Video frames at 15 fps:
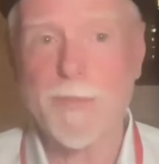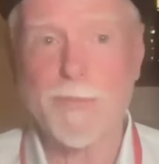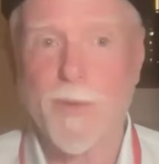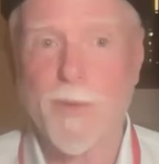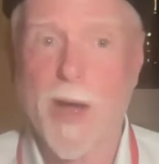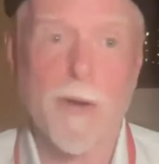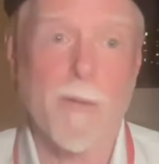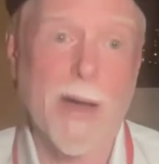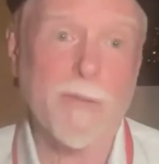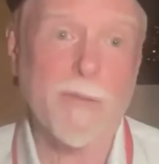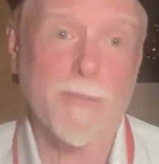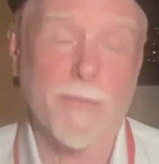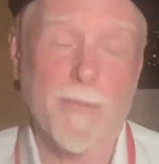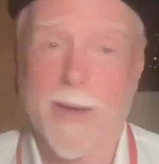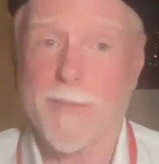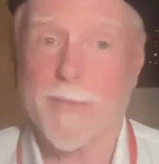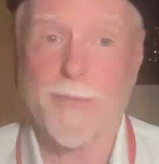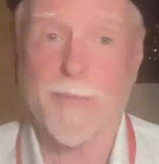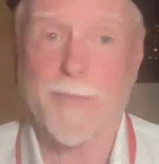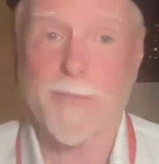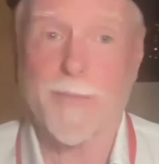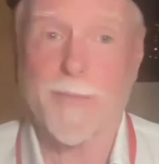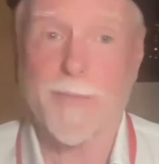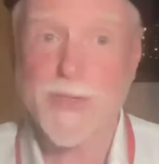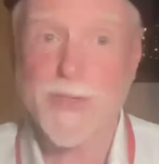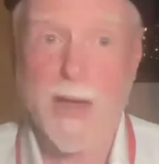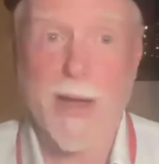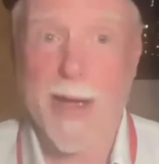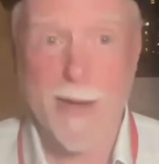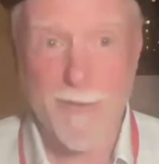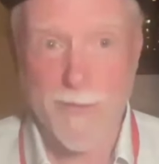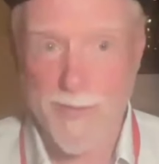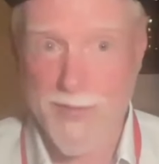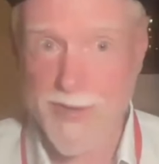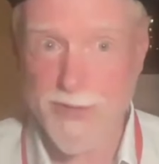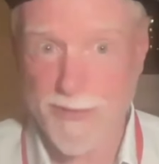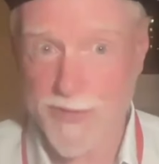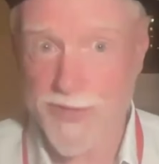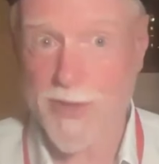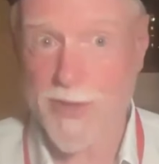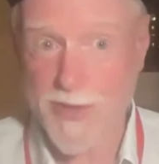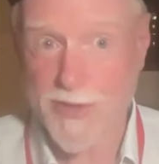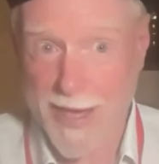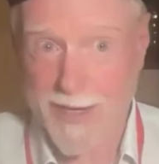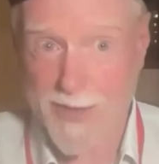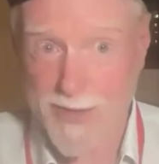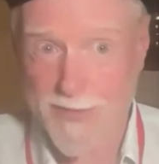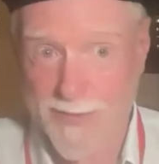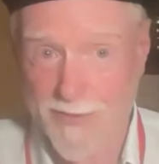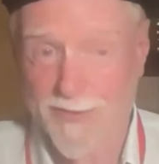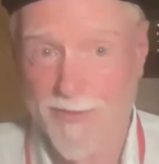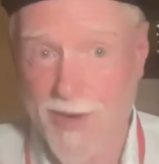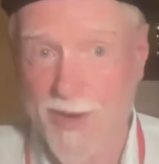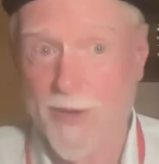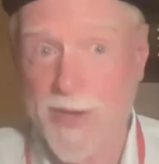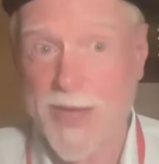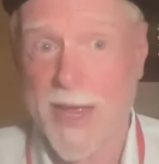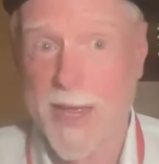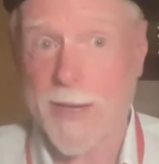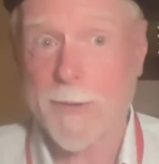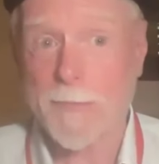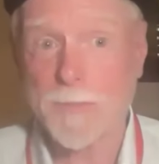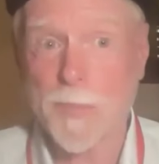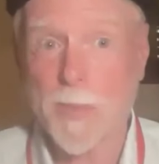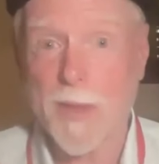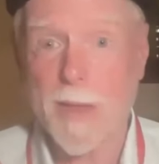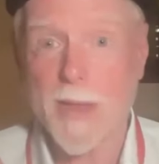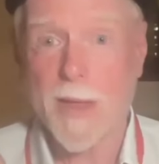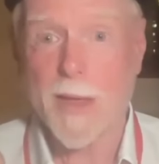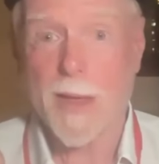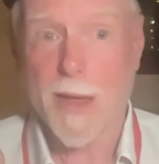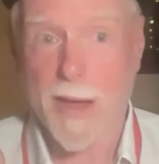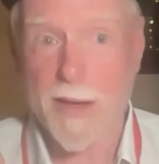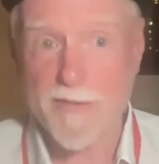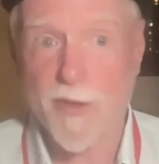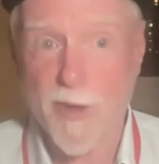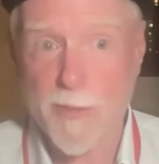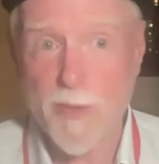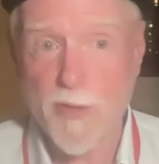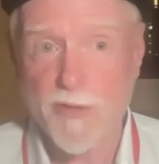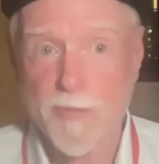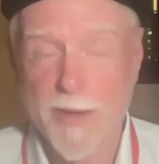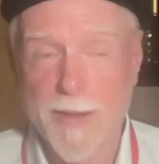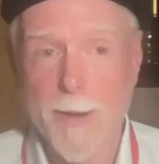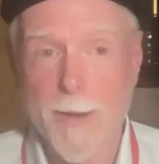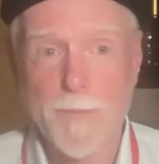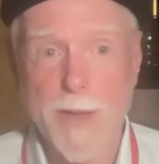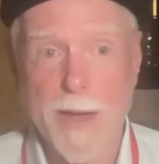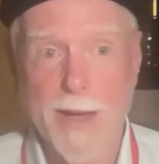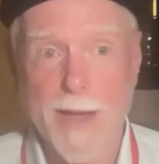And wow, it was this to this very day, I'm very moved by that.